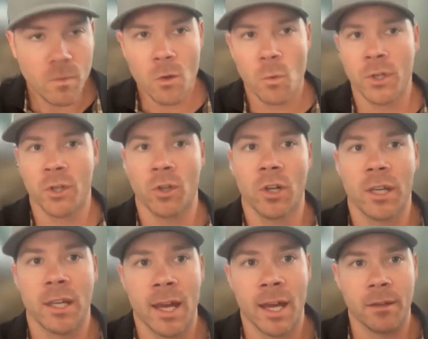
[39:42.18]
when you're
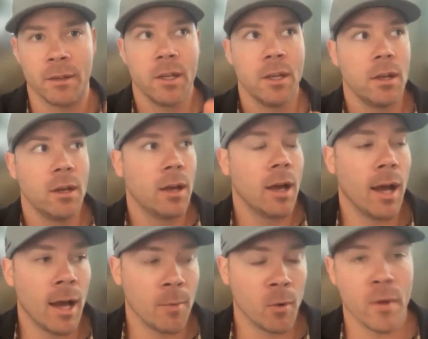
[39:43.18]
looking at
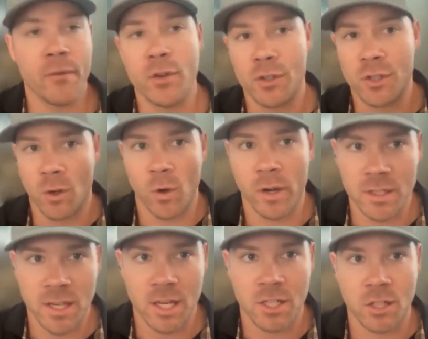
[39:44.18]
a revenue share
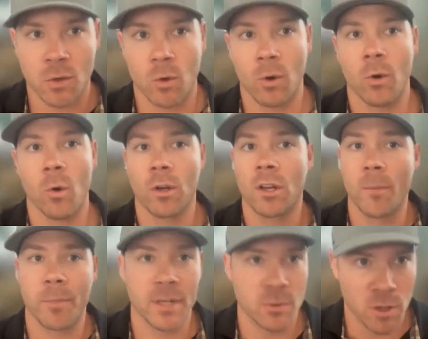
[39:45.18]
organization or
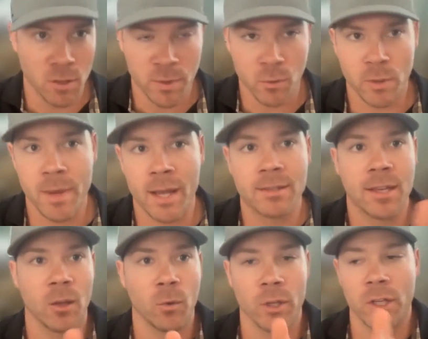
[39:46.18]
companies, whether it be Remax,
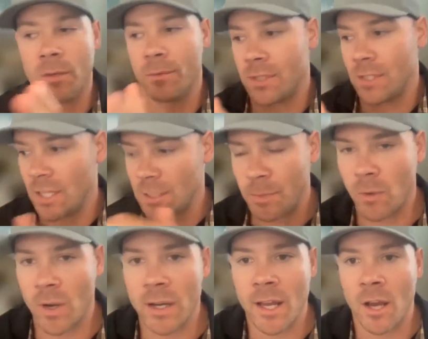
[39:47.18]
Keller Williams, eXp
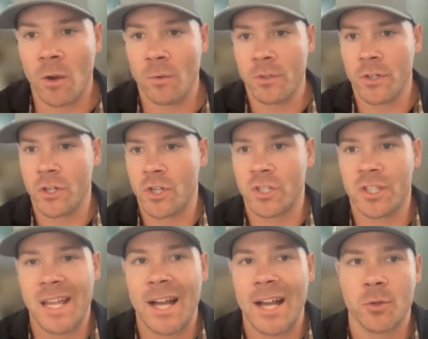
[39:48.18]
right now, you're just
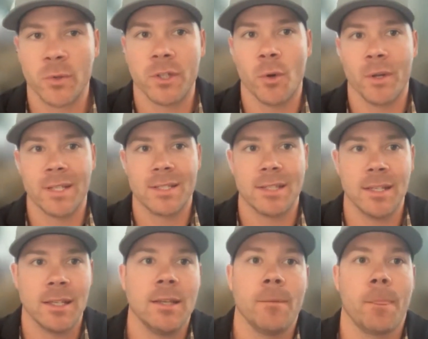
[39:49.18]
naturally going to
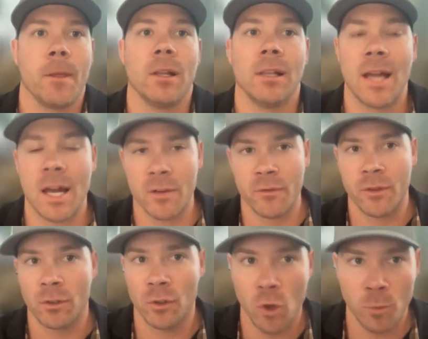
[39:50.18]
see a lot of
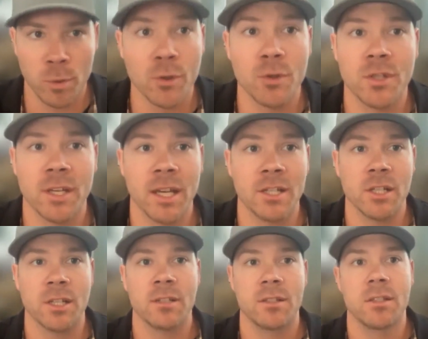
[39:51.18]
the low producing
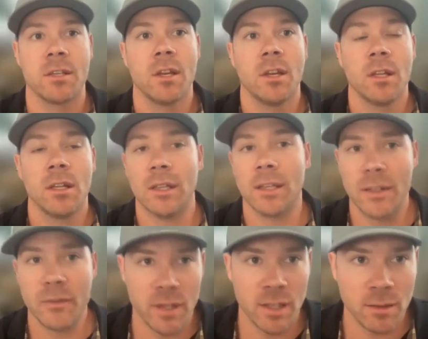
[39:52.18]
agents
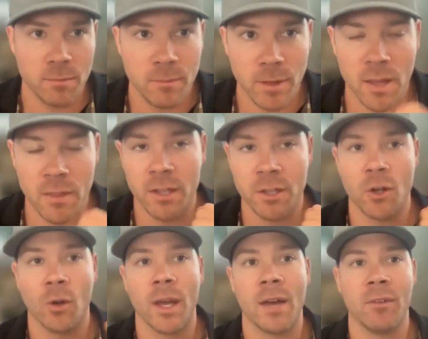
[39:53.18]
leaving, and then you
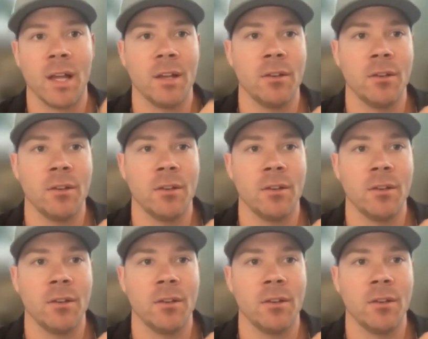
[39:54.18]
don't have